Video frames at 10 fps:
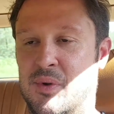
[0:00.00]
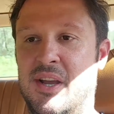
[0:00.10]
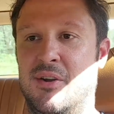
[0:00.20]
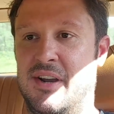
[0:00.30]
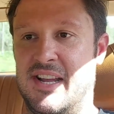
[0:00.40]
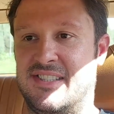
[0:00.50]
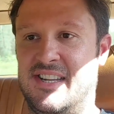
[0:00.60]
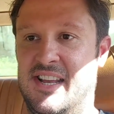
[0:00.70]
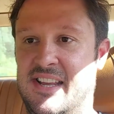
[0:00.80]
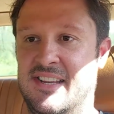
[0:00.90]
300
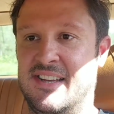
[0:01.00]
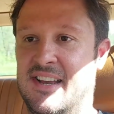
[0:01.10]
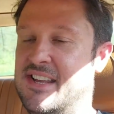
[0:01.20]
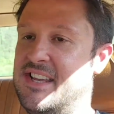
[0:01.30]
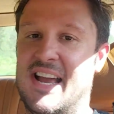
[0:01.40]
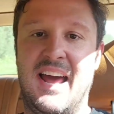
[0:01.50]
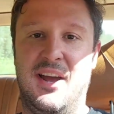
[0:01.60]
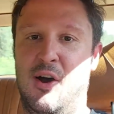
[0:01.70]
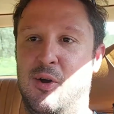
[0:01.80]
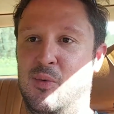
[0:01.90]
SD, you got
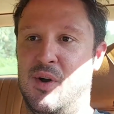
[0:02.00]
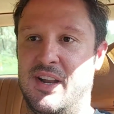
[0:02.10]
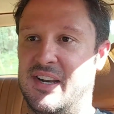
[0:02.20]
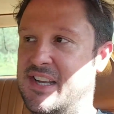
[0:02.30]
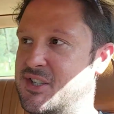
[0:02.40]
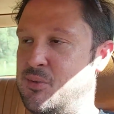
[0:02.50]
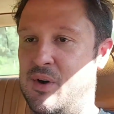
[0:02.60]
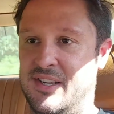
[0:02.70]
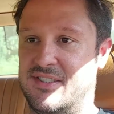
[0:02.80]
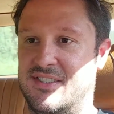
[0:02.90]
to own one at least
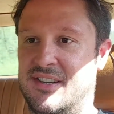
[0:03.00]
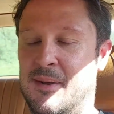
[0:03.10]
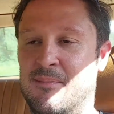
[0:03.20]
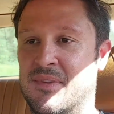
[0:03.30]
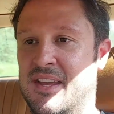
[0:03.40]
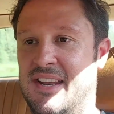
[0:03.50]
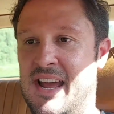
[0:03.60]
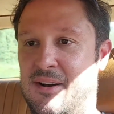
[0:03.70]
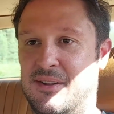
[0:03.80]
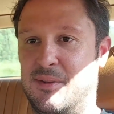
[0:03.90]
once.
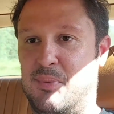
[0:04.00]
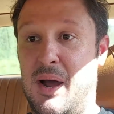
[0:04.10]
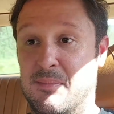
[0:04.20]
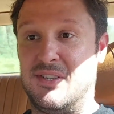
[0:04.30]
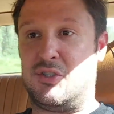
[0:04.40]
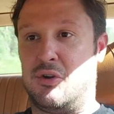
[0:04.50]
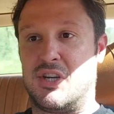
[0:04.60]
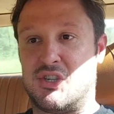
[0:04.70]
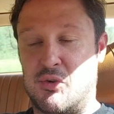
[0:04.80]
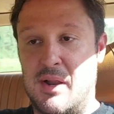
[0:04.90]
Now, the problem is they're
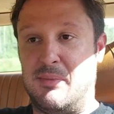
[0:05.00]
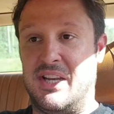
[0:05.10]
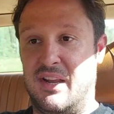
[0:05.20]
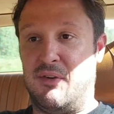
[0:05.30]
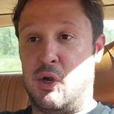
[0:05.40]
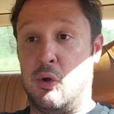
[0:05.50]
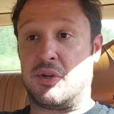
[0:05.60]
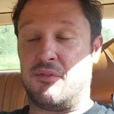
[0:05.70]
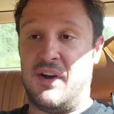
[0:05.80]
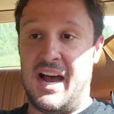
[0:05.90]
extremely
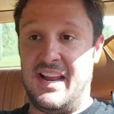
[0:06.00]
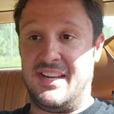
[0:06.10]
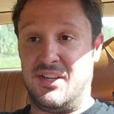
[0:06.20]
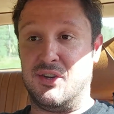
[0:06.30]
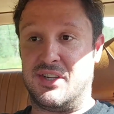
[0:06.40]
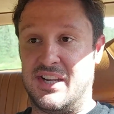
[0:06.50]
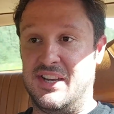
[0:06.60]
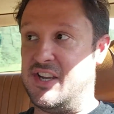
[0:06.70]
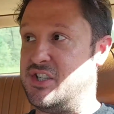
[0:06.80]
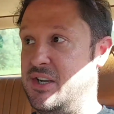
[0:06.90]
difficult to find in good
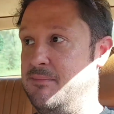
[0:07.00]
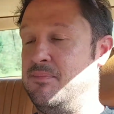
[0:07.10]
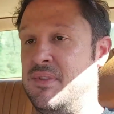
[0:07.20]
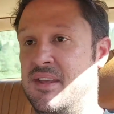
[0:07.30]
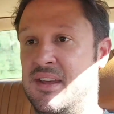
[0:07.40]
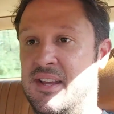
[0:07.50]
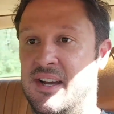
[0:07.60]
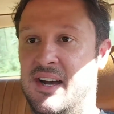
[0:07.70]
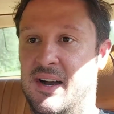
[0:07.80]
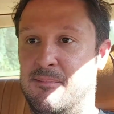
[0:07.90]
condition.
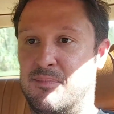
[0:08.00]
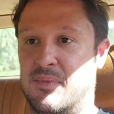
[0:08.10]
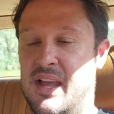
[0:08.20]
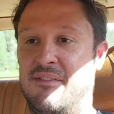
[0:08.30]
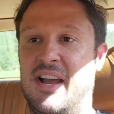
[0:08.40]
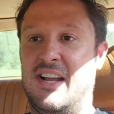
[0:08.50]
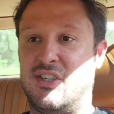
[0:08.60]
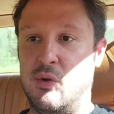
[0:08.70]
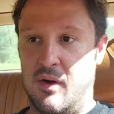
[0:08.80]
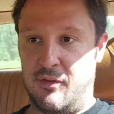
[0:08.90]
I've
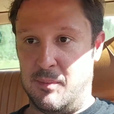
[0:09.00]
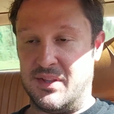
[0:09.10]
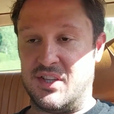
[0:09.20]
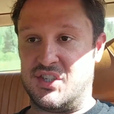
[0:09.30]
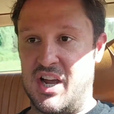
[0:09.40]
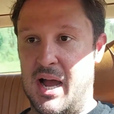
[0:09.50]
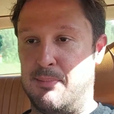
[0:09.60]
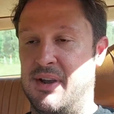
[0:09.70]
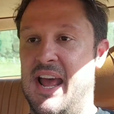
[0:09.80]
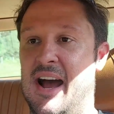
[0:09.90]
got two of them at the
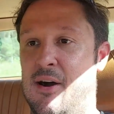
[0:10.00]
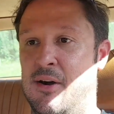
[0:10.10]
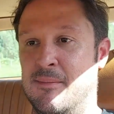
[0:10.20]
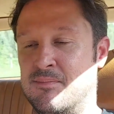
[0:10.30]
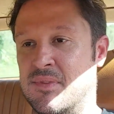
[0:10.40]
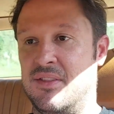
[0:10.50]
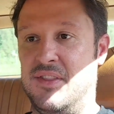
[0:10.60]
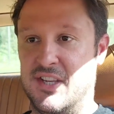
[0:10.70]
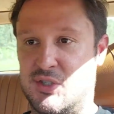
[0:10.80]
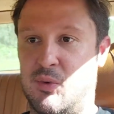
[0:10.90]
shop now.
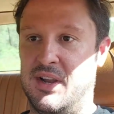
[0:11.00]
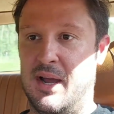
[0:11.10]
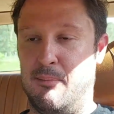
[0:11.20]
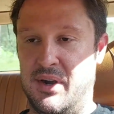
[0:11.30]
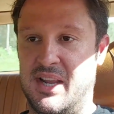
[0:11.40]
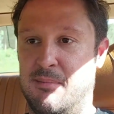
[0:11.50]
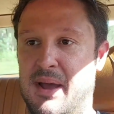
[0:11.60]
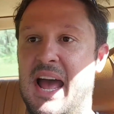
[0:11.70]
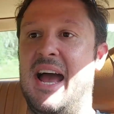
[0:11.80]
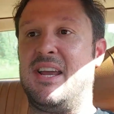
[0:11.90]
This one I'm bringing
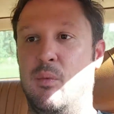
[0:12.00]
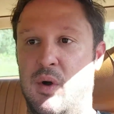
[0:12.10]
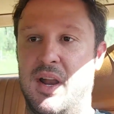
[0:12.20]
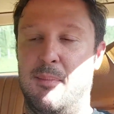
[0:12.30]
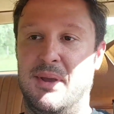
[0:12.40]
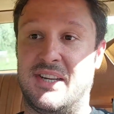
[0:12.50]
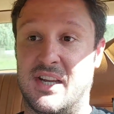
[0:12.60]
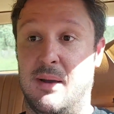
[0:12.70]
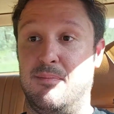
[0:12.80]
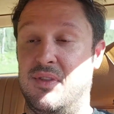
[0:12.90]
back, and one I picked
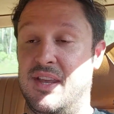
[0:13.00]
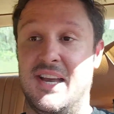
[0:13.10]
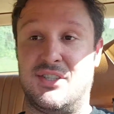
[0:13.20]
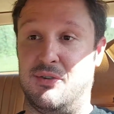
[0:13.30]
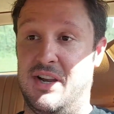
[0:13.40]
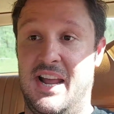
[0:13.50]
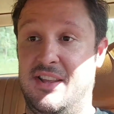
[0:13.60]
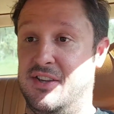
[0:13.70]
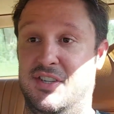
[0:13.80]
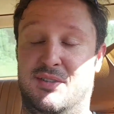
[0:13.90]
up
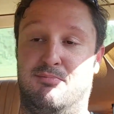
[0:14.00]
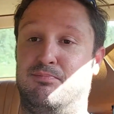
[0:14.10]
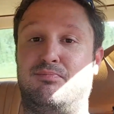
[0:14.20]
yesterday that just